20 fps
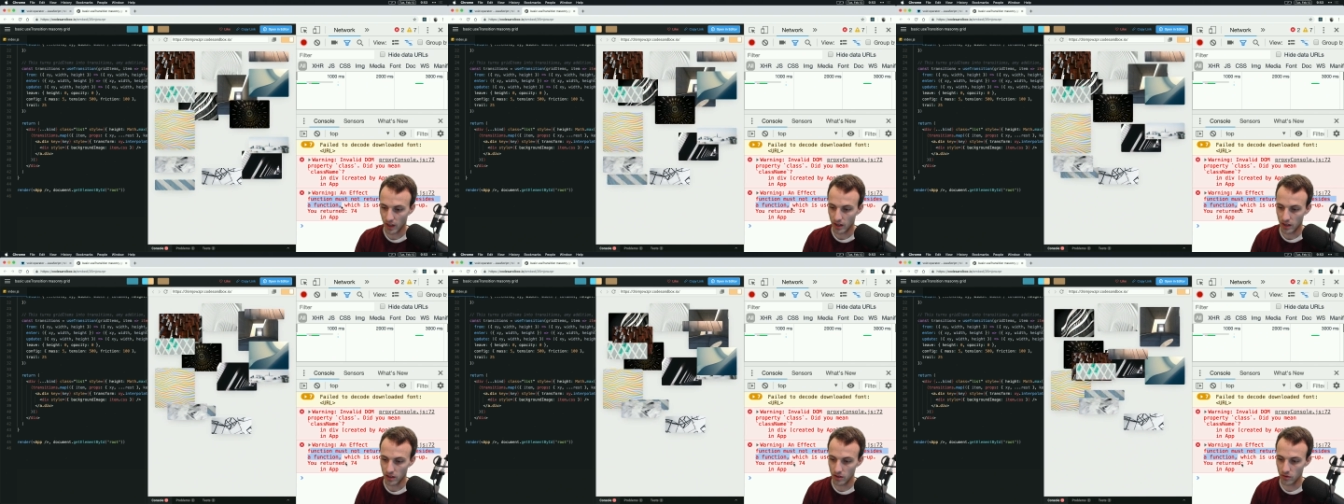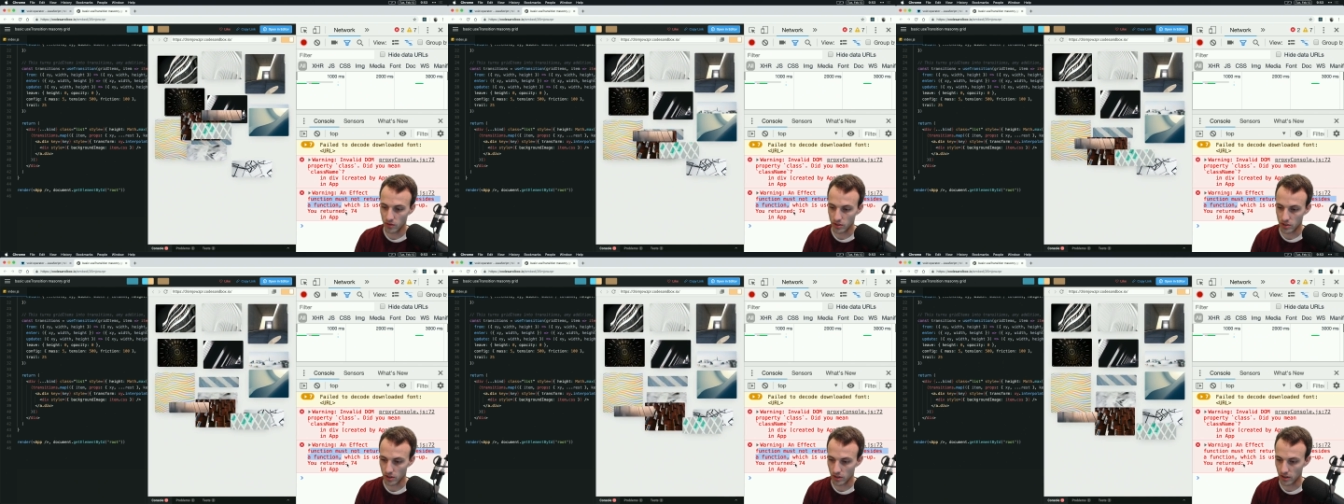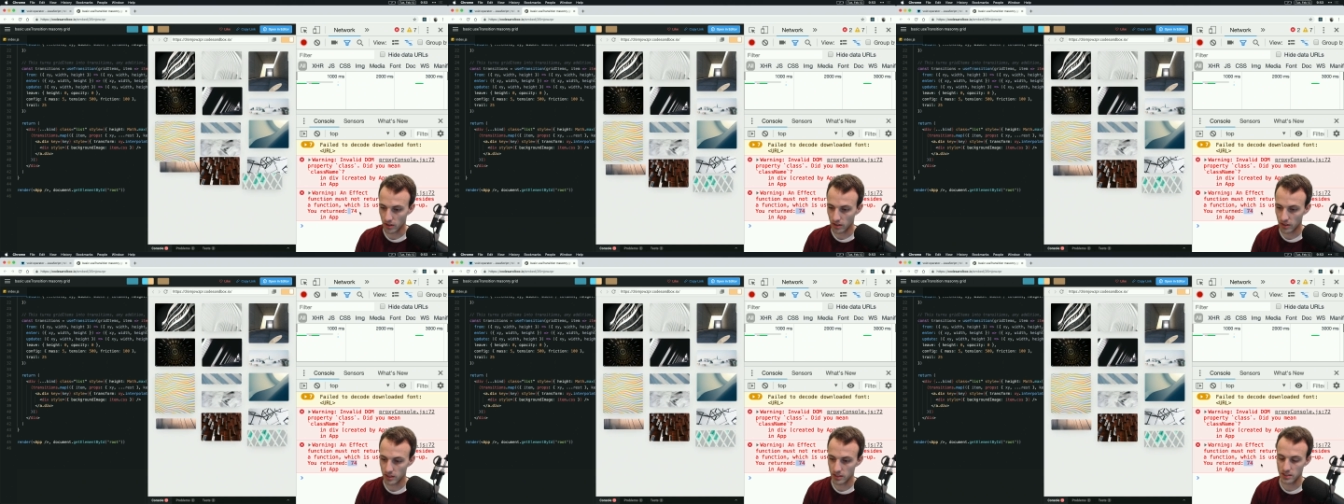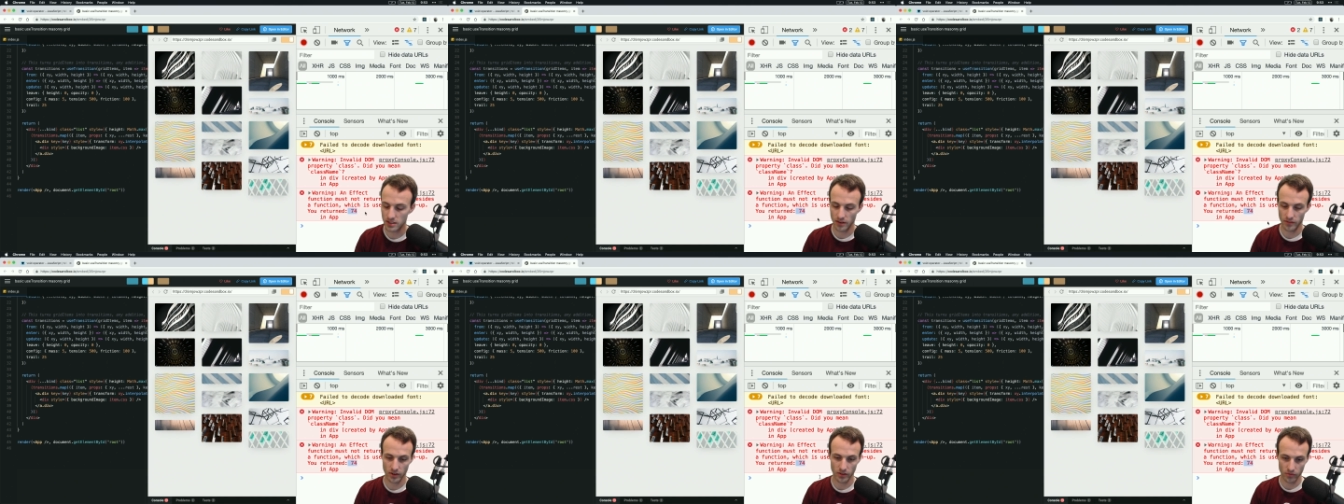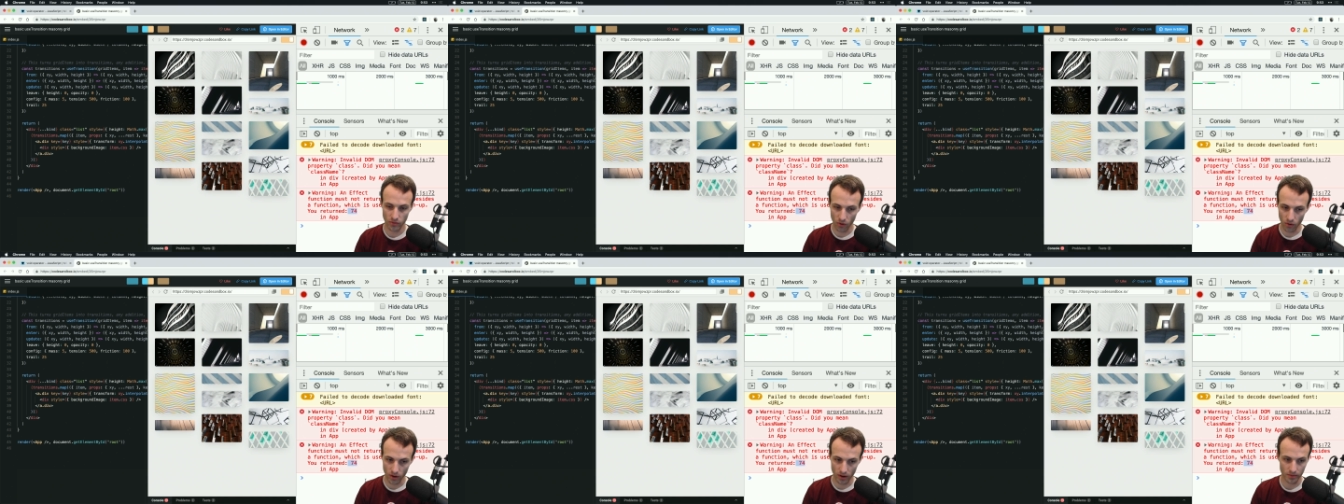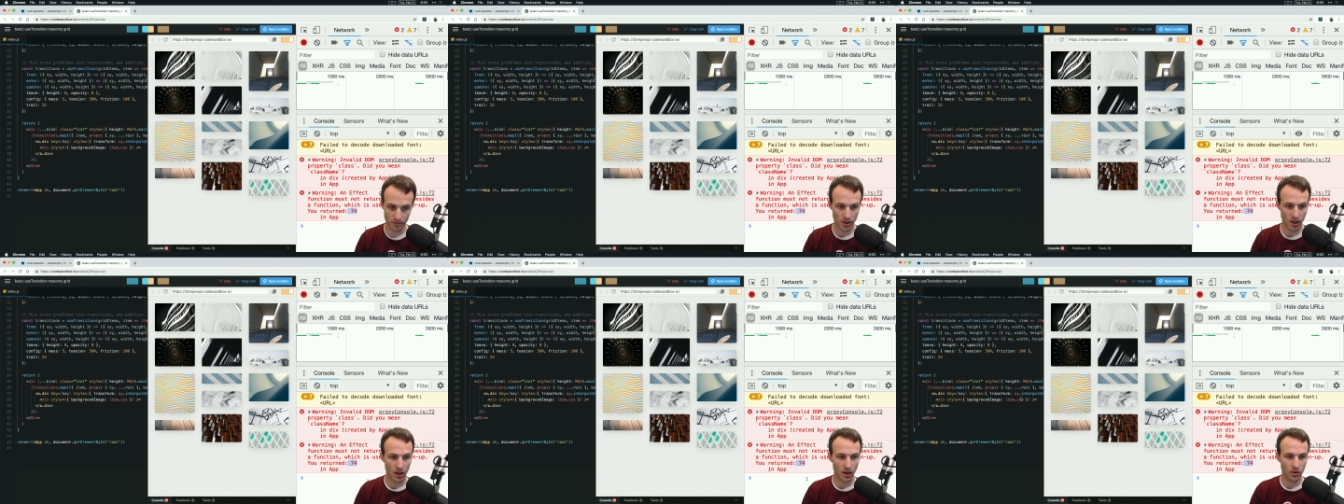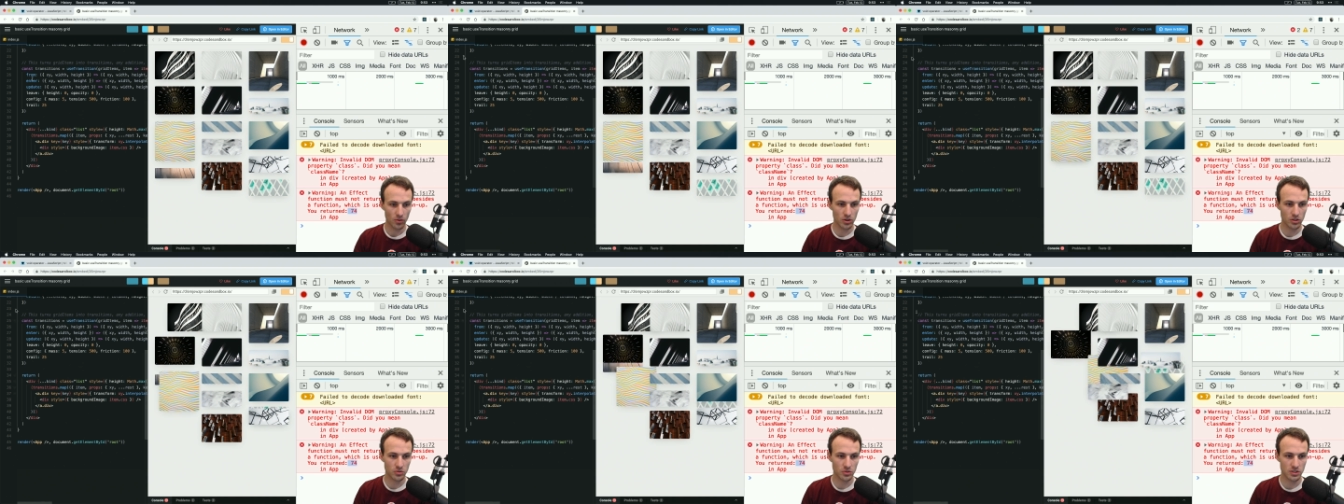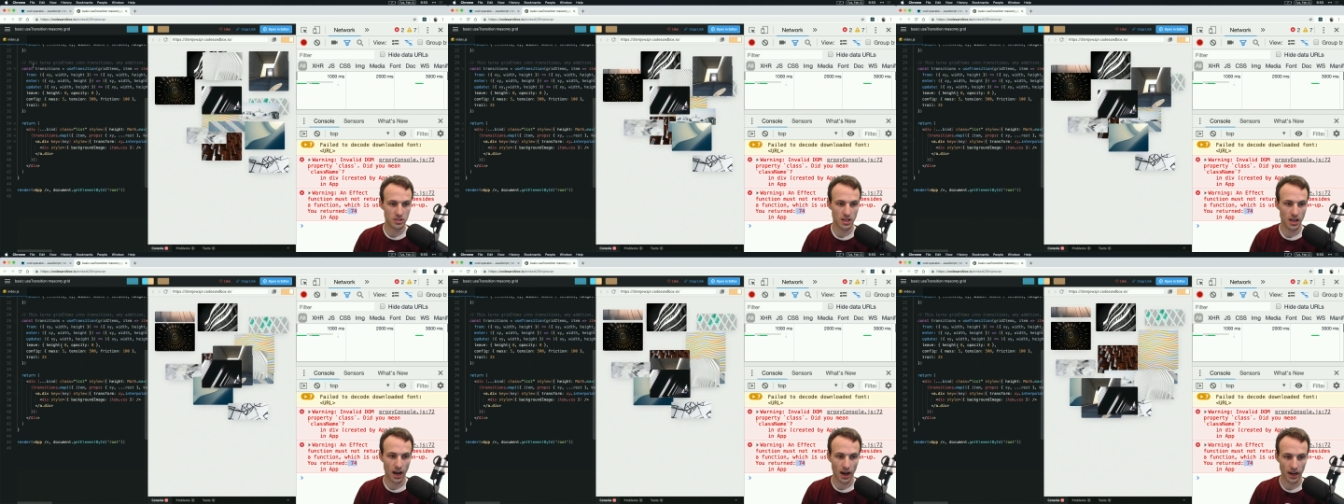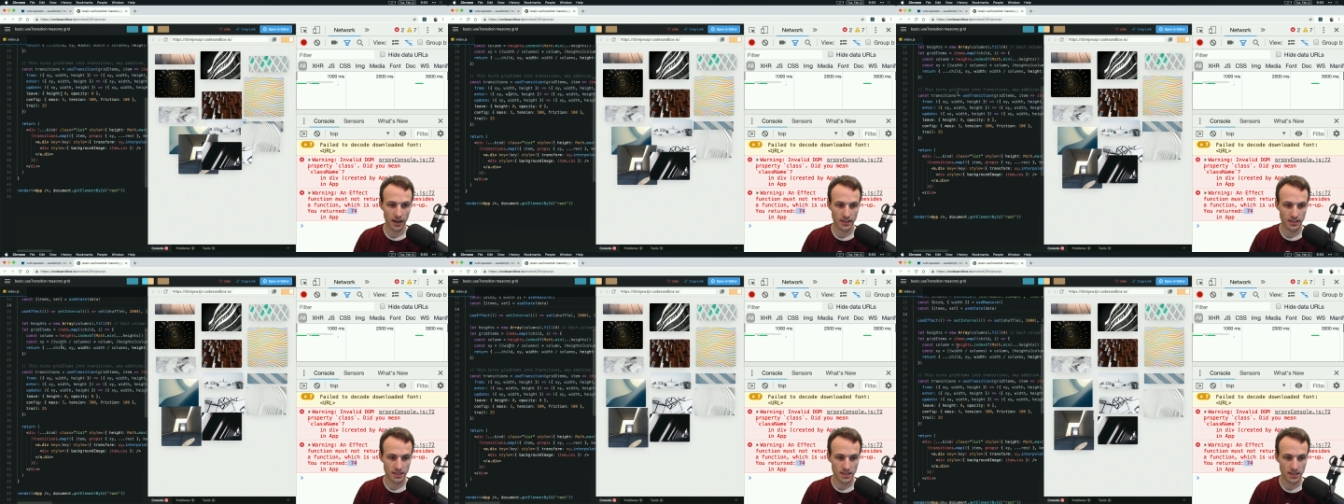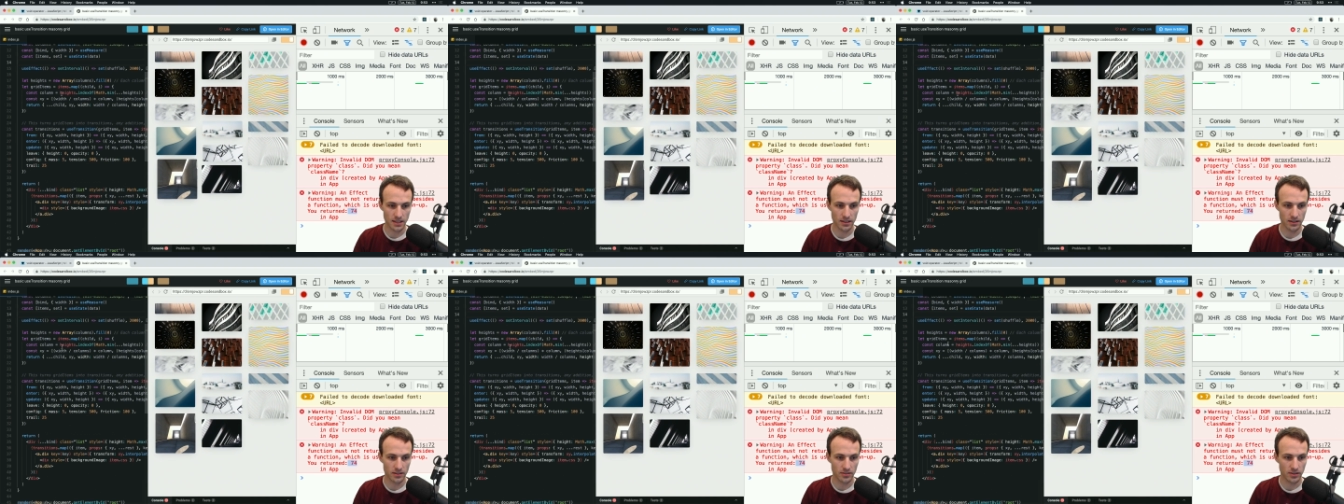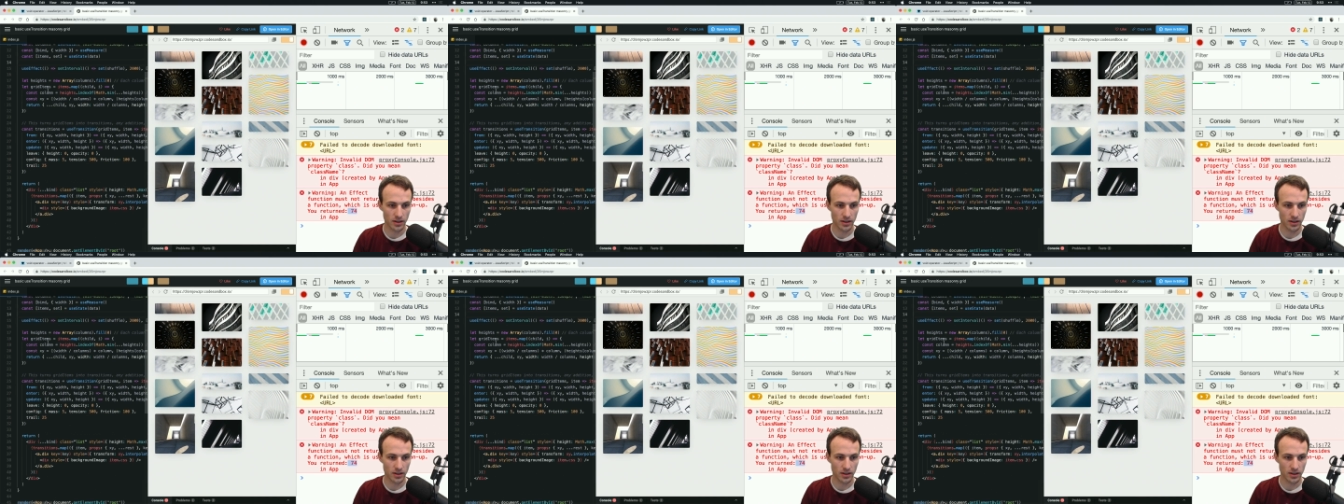You returned 74, which was the ID,